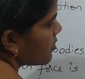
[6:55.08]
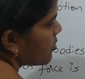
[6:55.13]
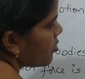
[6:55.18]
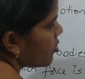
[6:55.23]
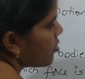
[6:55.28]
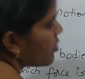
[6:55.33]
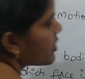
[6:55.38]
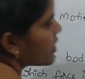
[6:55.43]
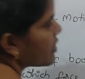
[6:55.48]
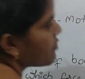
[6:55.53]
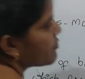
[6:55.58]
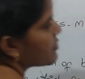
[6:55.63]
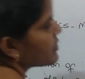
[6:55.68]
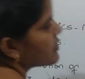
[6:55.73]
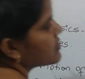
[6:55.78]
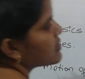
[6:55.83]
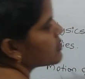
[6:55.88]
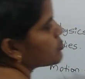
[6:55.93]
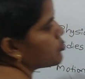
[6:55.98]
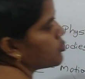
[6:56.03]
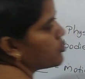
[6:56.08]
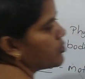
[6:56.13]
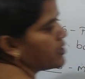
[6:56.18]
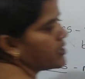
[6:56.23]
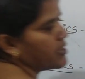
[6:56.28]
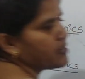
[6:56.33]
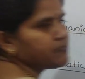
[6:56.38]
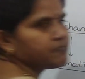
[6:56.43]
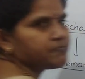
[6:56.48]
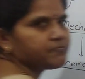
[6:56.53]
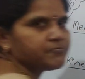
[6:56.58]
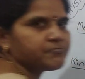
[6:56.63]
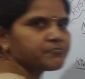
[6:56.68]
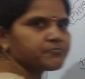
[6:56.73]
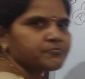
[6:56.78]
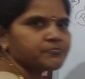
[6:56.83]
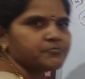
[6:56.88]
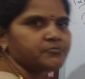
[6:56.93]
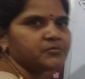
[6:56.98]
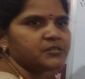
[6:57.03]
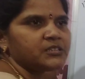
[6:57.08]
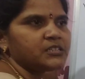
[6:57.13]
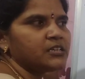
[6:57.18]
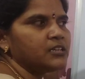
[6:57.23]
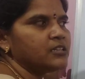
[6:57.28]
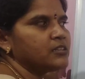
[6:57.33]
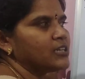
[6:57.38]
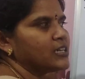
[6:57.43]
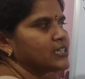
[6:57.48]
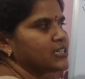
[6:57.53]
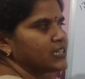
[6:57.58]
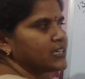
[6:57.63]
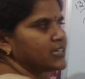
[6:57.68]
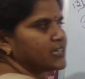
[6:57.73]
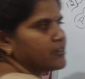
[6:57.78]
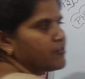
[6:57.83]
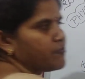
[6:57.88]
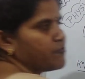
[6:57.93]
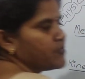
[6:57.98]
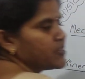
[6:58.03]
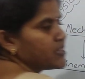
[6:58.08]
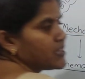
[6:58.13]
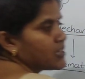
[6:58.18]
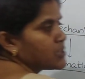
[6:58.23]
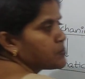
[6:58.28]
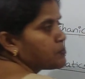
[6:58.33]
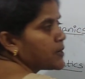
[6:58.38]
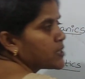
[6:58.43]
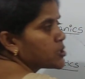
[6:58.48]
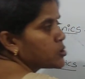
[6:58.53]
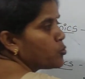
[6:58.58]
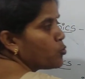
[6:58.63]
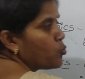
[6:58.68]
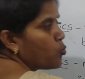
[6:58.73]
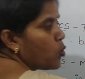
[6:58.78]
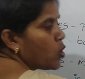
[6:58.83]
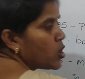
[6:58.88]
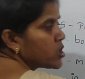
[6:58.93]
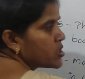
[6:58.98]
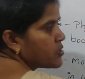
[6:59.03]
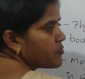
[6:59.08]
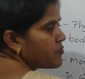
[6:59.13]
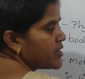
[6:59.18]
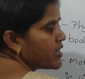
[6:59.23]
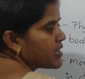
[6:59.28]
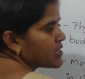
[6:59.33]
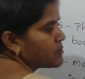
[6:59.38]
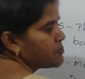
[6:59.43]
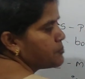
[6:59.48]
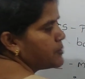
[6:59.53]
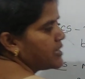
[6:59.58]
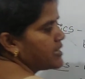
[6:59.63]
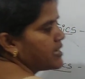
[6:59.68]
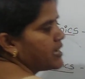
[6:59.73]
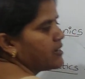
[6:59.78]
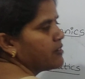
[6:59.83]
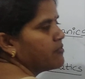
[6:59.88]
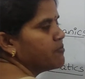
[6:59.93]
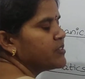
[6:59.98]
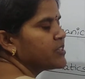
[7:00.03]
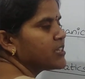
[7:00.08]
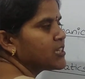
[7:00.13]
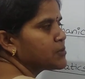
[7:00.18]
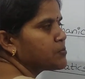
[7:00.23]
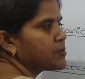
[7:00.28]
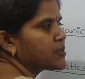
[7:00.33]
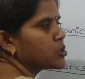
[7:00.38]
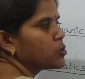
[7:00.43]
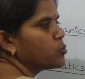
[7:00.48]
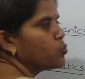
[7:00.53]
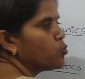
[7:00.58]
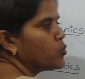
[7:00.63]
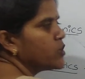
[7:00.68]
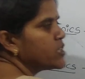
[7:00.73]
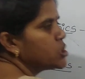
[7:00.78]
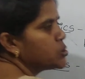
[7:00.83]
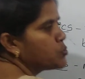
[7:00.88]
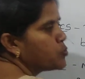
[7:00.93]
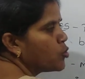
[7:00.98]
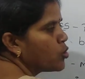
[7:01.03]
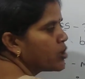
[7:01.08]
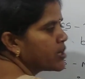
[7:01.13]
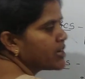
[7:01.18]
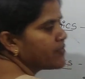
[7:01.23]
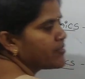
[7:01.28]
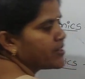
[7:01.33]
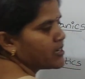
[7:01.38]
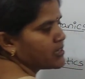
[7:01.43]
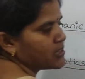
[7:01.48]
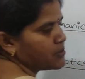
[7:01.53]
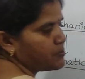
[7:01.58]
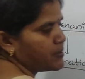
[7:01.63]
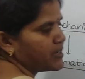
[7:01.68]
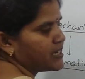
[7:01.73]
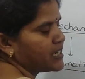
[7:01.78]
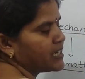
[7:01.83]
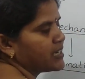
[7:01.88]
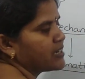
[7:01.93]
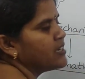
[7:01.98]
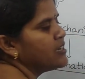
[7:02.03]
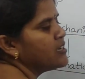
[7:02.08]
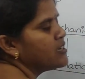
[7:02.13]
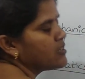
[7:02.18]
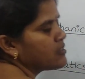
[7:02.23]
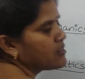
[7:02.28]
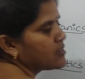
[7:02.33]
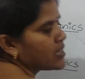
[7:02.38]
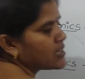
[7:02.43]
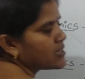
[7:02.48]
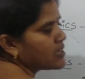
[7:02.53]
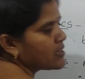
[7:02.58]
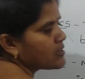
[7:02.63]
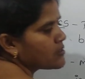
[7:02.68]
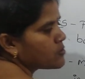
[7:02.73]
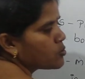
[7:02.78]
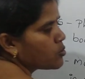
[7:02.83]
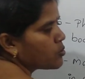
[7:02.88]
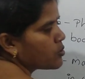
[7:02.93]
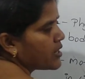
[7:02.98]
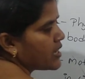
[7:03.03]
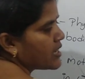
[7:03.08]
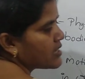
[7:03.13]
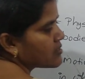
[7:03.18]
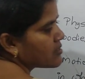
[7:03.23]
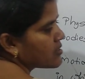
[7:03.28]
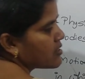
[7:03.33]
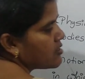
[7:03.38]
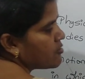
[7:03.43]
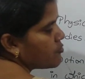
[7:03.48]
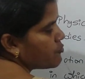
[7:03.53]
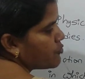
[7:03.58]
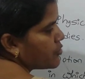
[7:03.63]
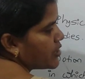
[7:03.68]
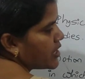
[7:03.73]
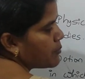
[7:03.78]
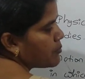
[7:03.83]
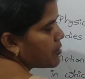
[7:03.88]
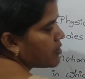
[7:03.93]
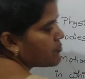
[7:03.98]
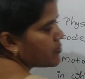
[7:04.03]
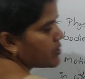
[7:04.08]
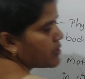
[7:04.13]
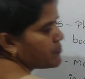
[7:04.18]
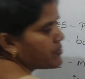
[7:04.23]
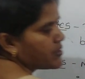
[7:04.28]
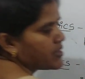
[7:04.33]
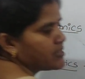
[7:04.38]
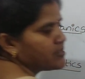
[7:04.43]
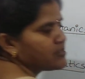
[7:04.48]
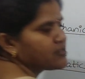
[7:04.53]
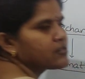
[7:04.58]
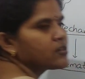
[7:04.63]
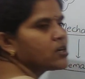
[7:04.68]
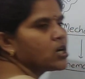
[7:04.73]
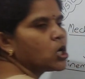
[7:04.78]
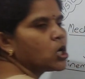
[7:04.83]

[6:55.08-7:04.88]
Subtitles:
Or reference body. That with respect to what we are speaking, with respect to which body we are speaking, that is known as frame of reference